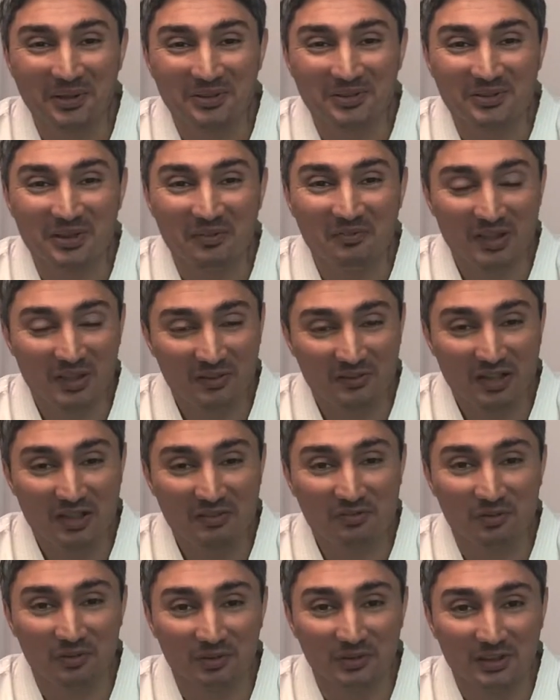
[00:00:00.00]
so I'm very
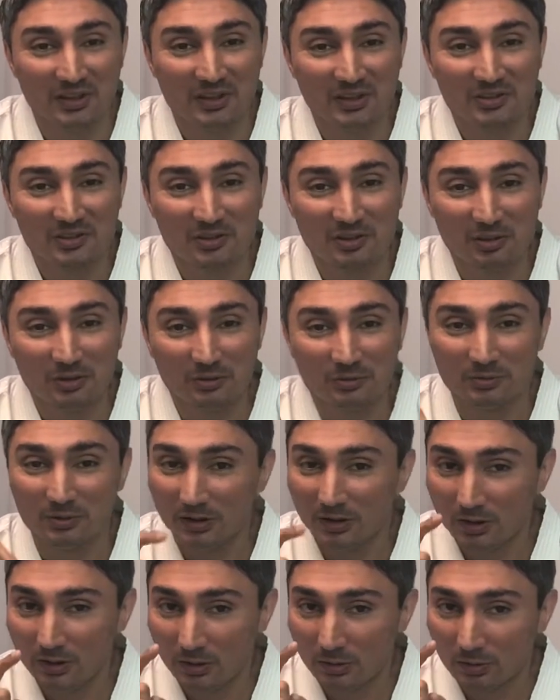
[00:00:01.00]
grateful. So
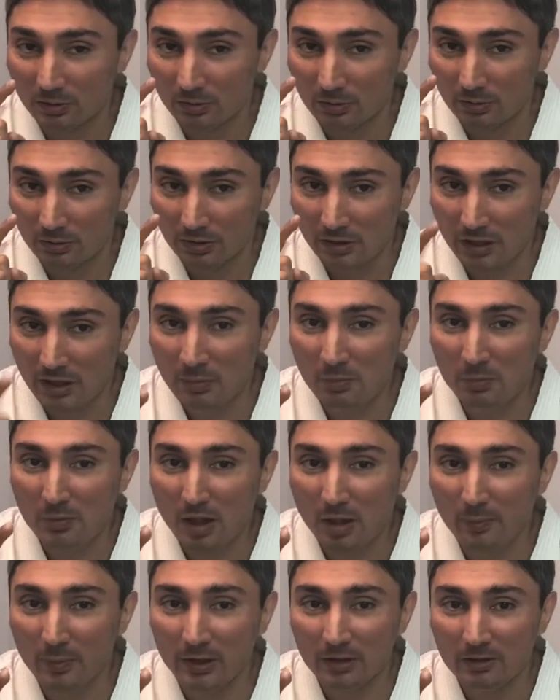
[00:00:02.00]
keep
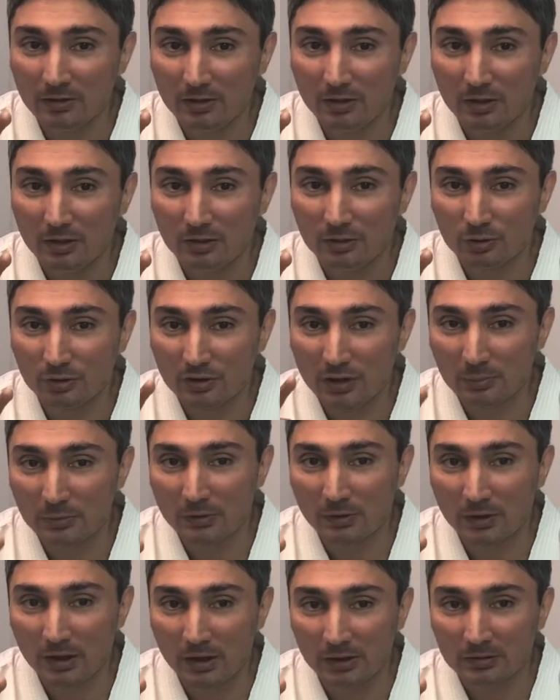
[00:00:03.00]
coming to the
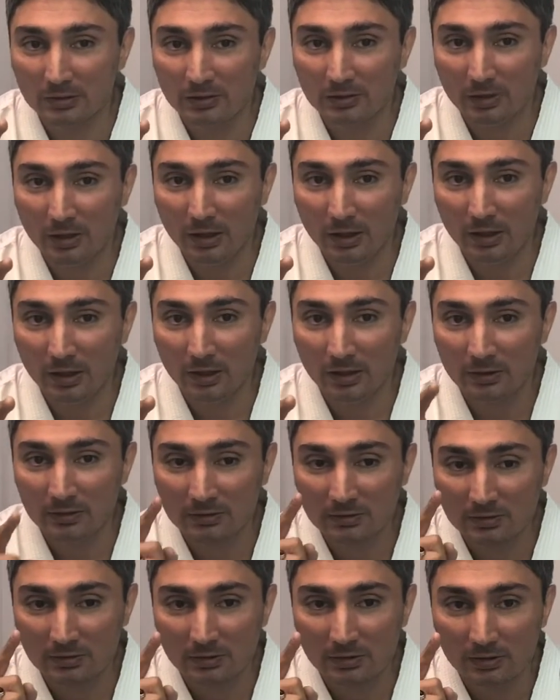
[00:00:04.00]
Abdul Qadir
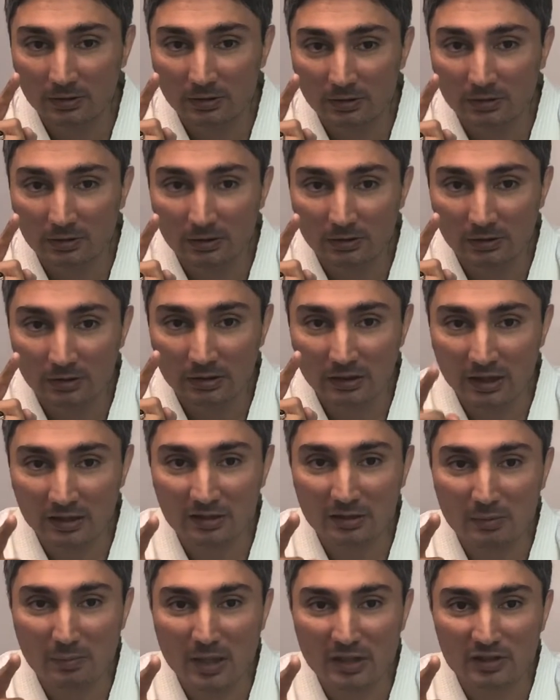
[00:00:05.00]
and
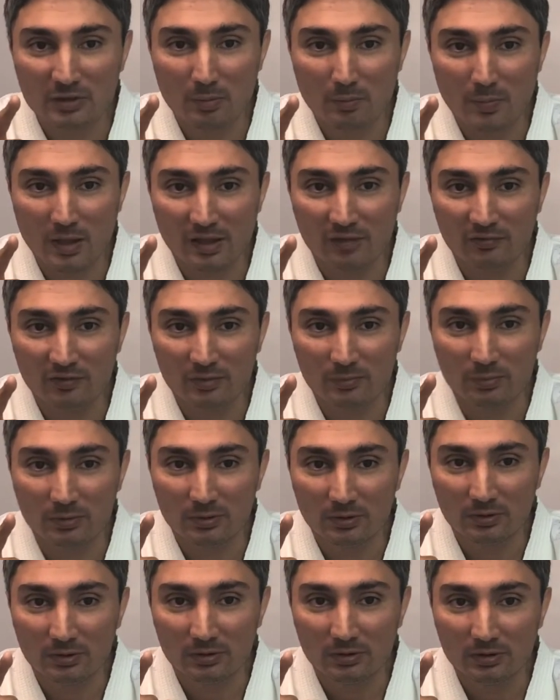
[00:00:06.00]
get the maximum benefit.
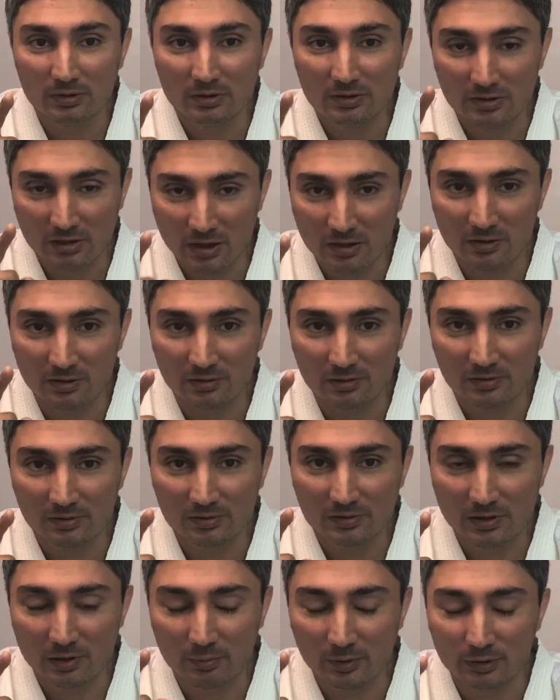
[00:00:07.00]
Take care.
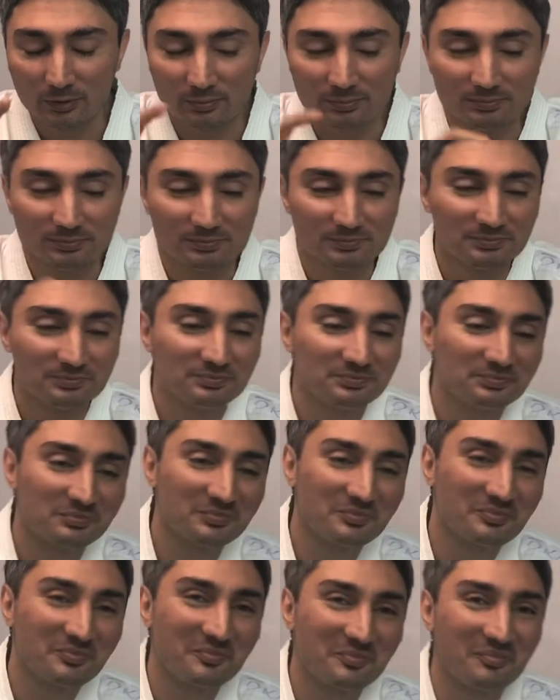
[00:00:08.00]
Assalamu alaikum. Thank you
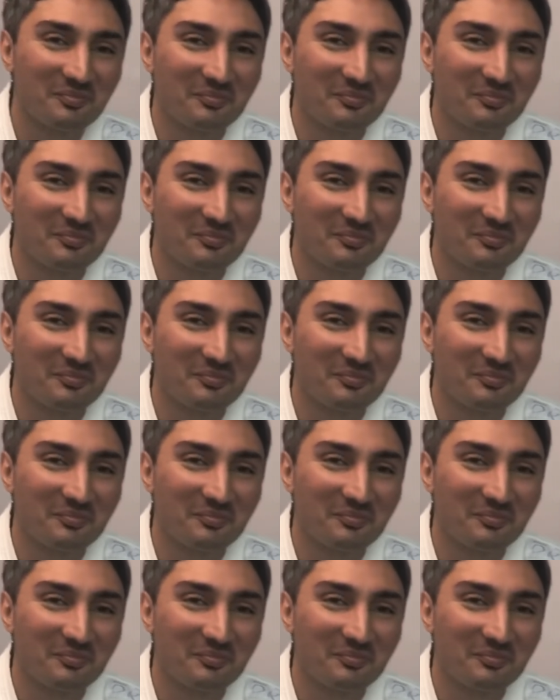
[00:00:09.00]
very